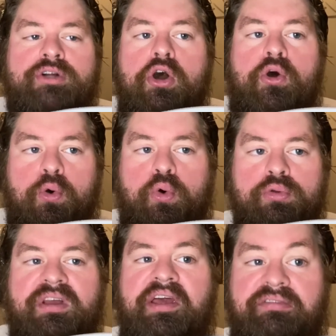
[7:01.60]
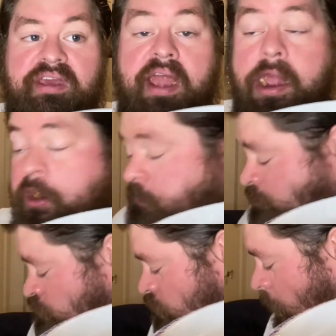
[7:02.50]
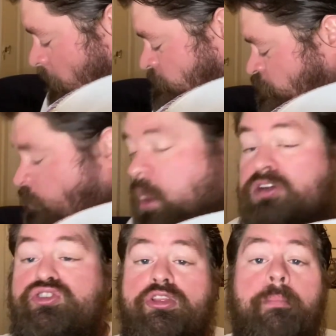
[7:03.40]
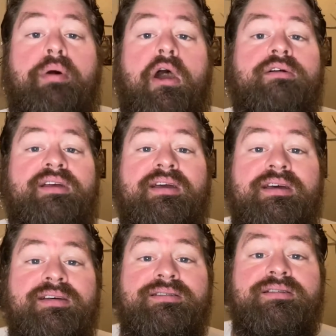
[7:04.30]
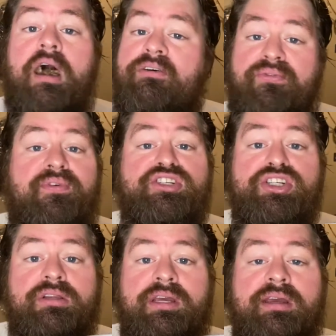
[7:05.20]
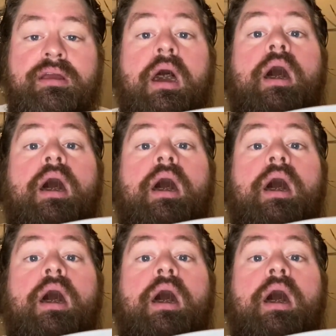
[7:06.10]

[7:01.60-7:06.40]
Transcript: cold in the air. So the park is officially,